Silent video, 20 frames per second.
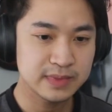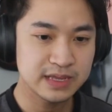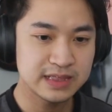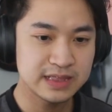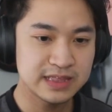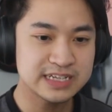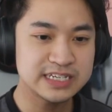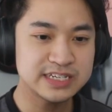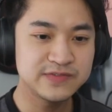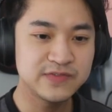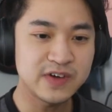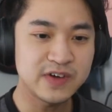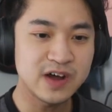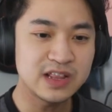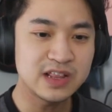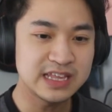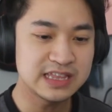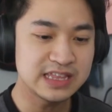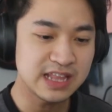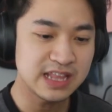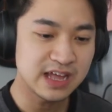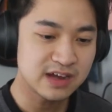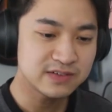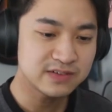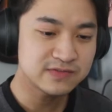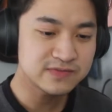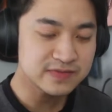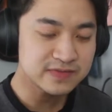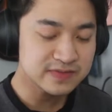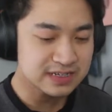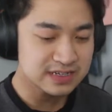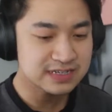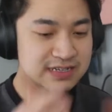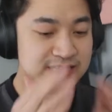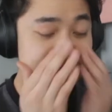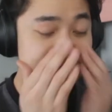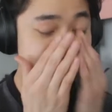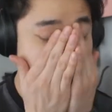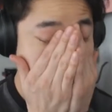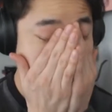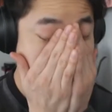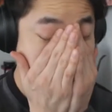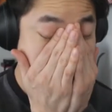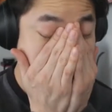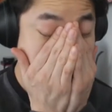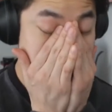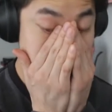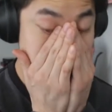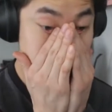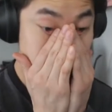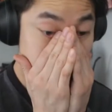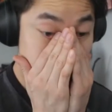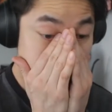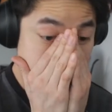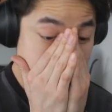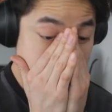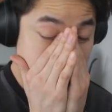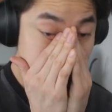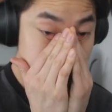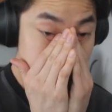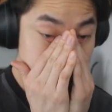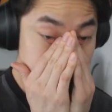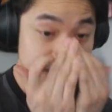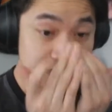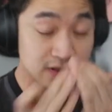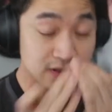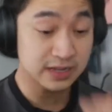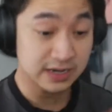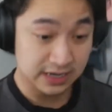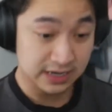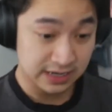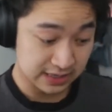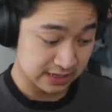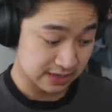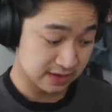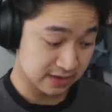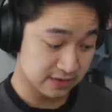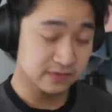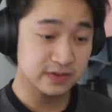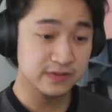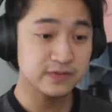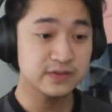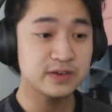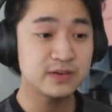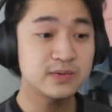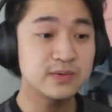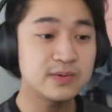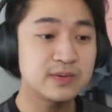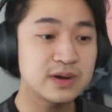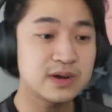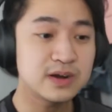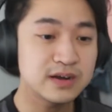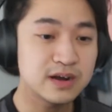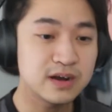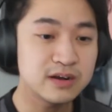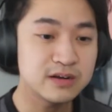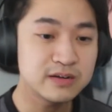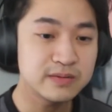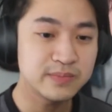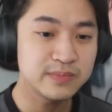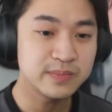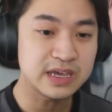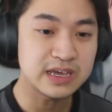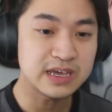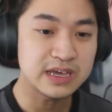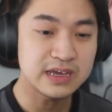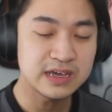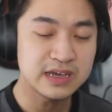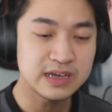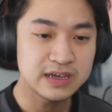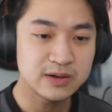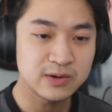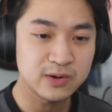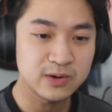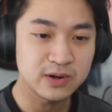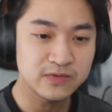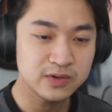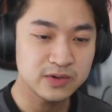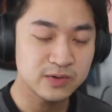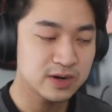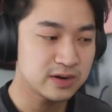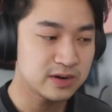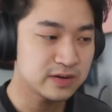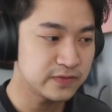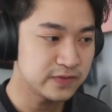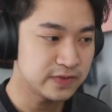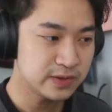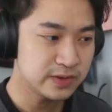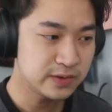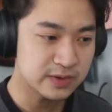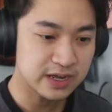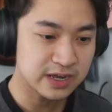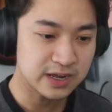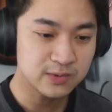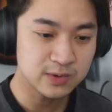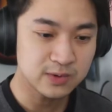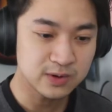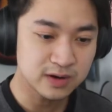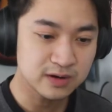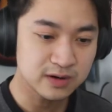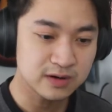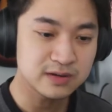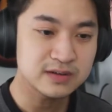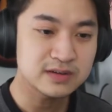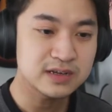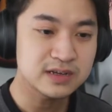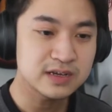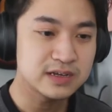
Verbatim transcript: Let's fall in love? We better be falling in love. If you hurt me, or if you hurt Fluke, I will hurt.